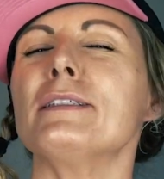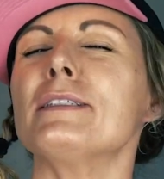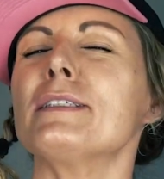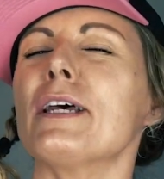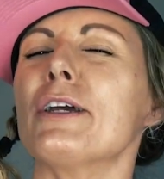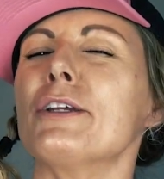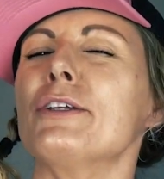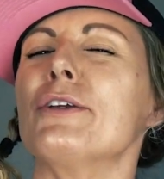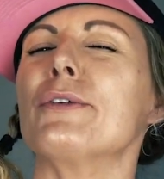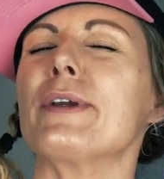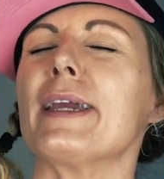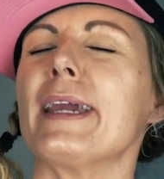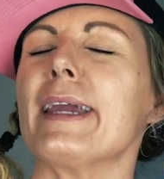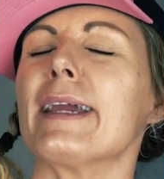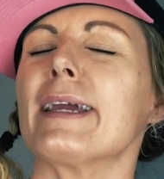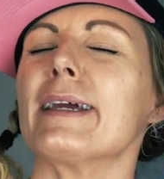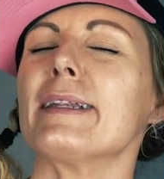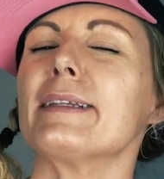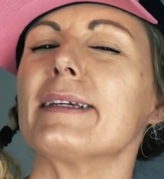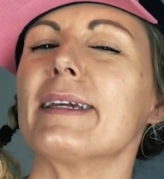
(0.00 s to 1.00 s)
So you
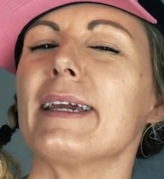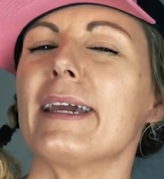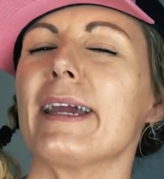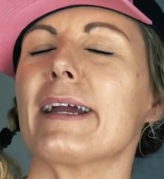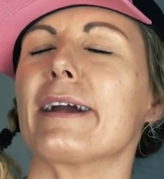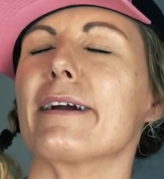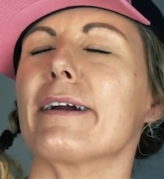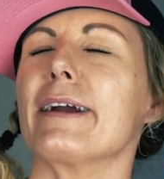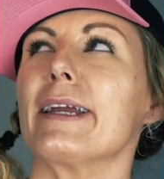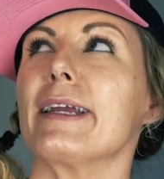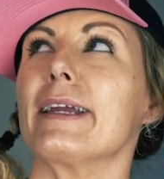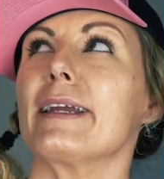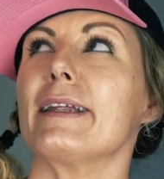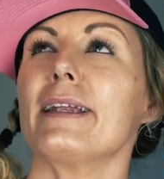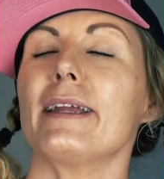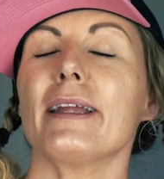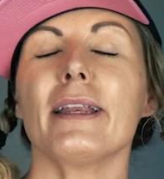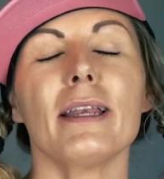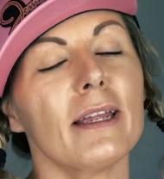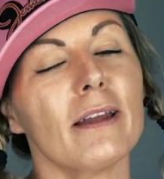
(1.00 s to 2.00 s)
can't carry
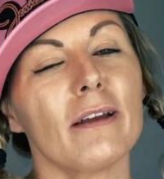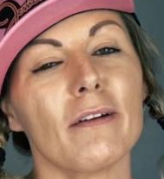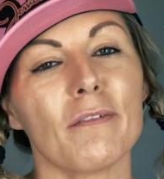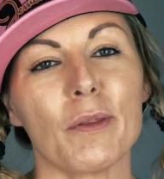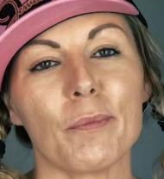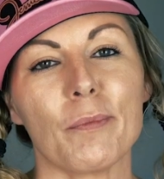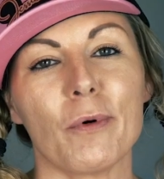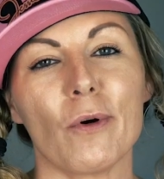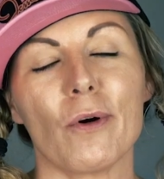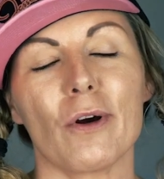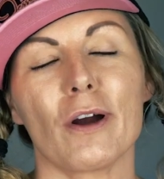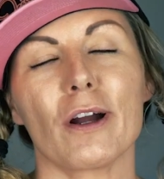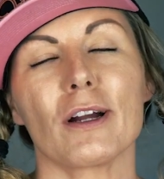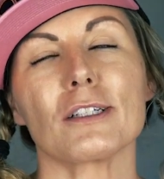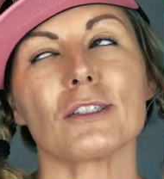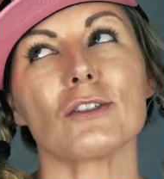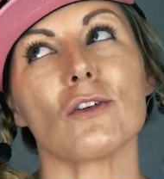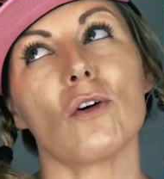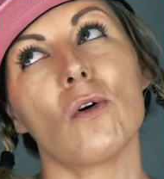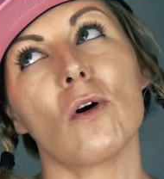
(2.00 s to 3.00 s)
in any of the
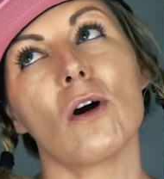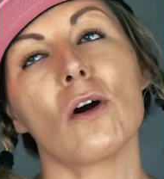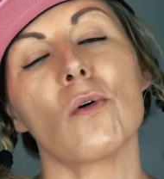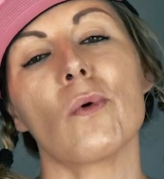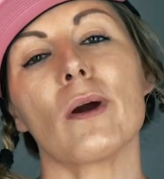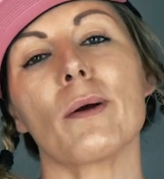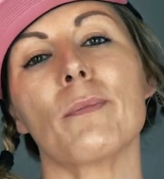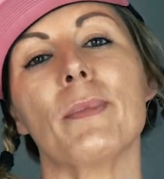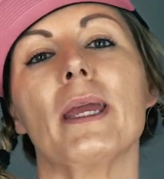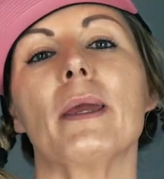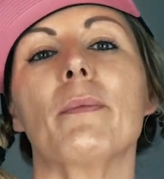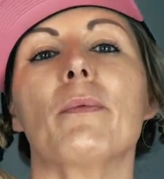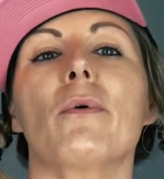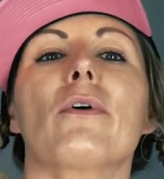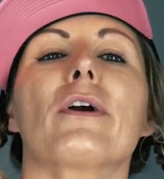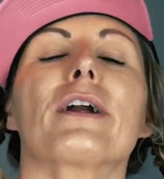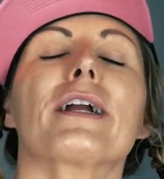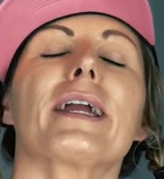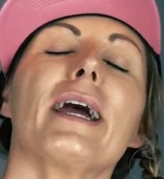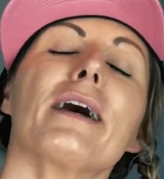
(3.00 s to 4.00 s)
parks or where people
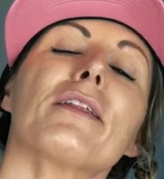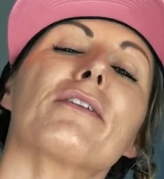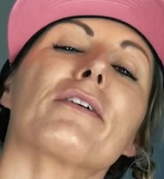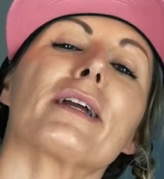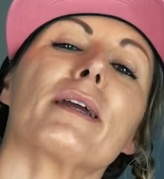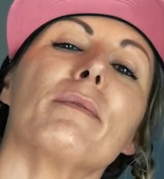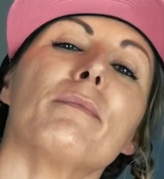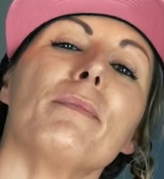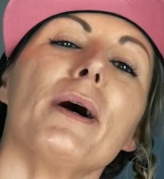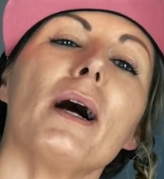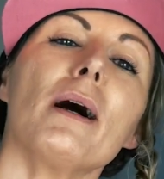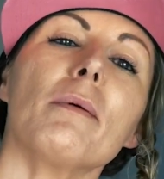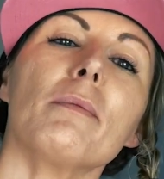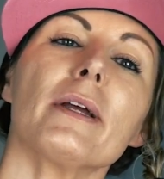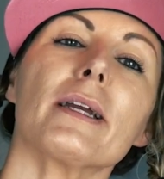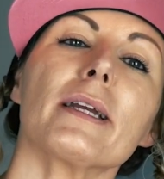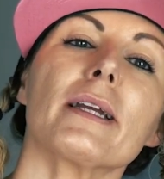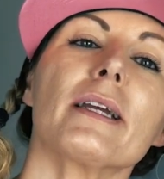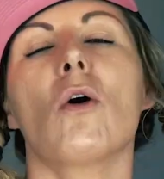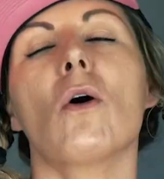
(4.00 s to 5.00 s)
are gathering in
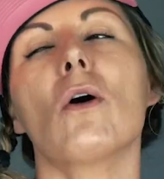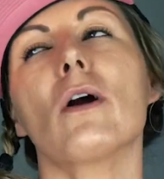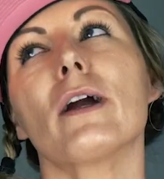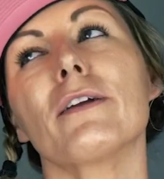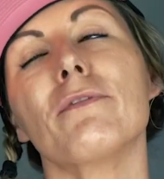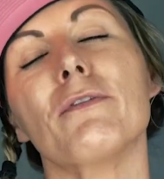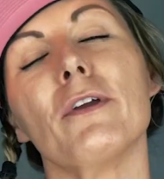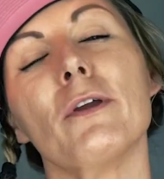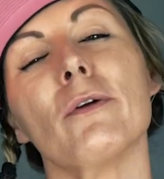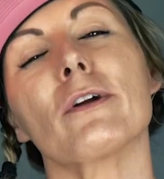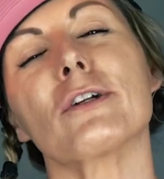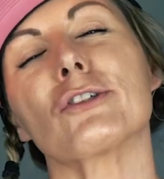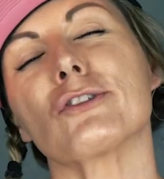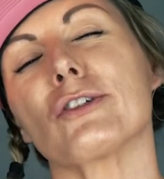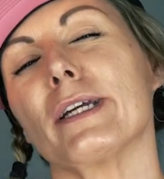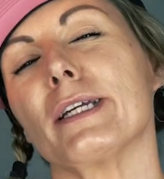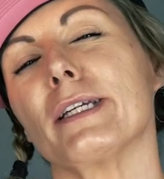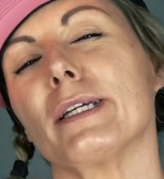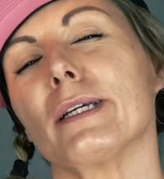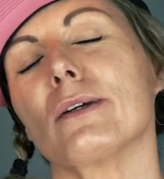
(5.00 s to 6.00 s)
public or if you are
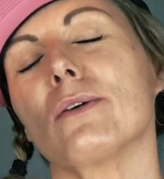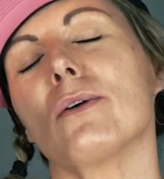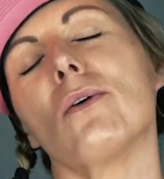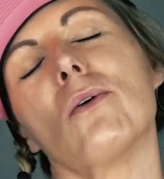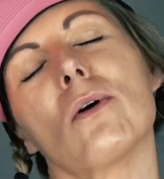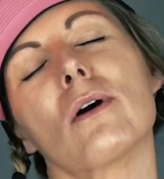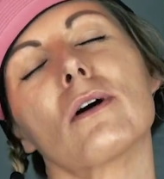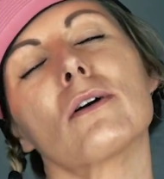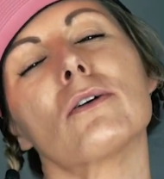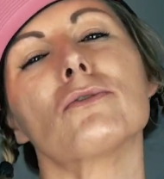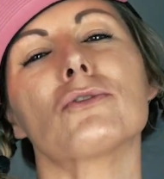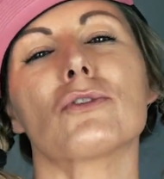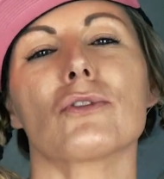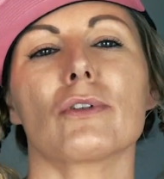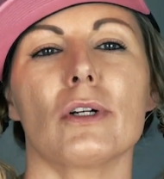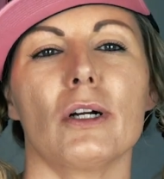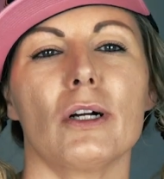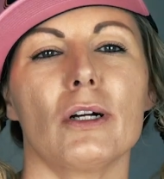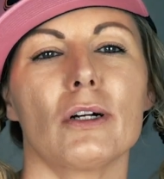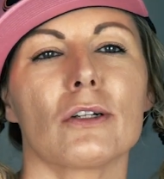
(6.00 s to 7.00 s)
drinking or on
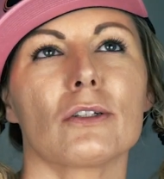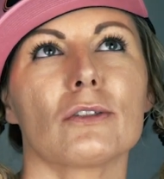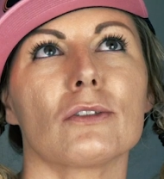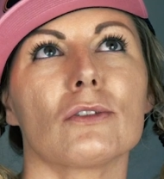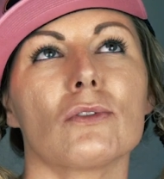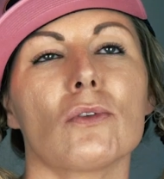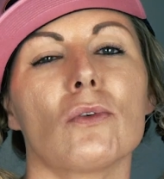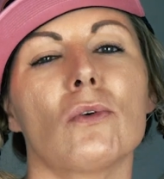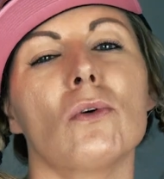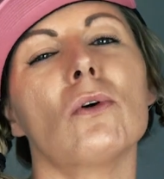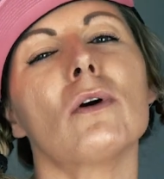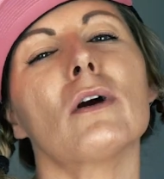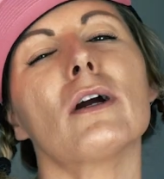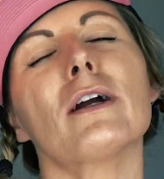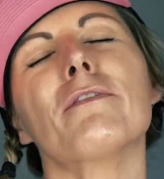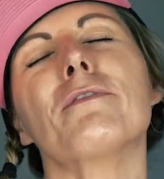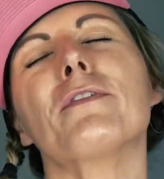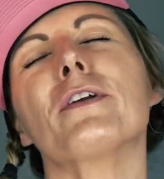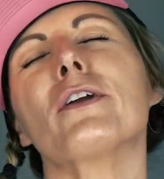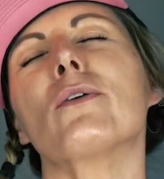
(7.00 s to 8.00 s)
drugs or
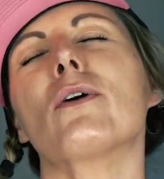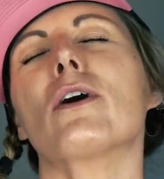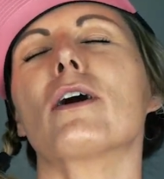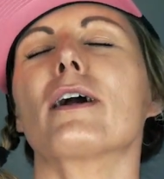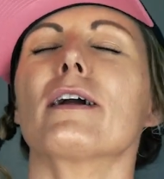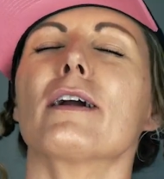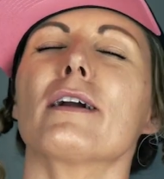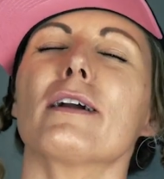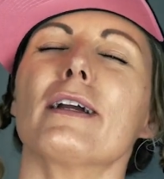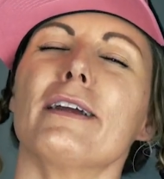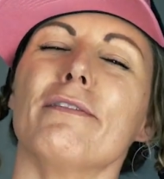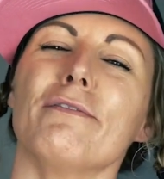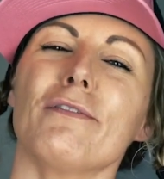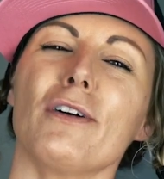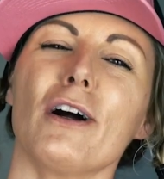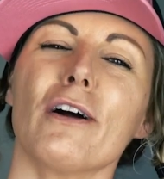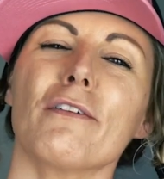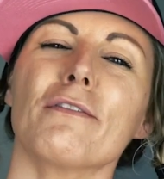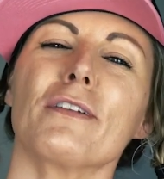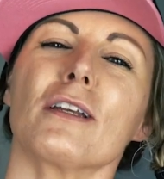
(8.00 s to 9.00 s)
if you are
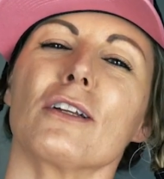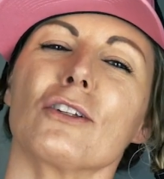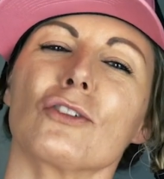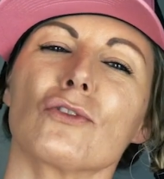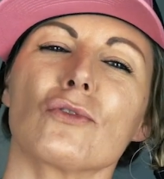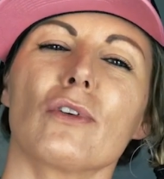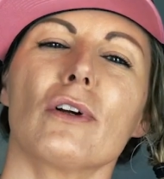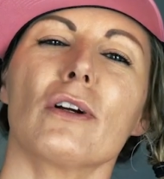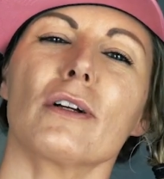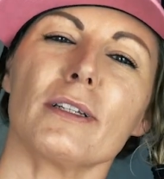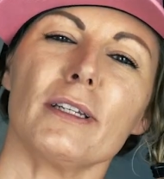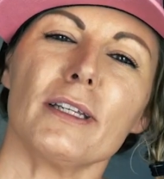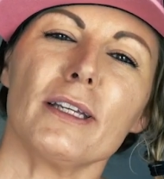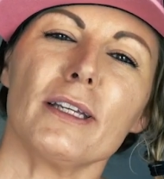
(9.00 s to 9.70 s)
involved in a drug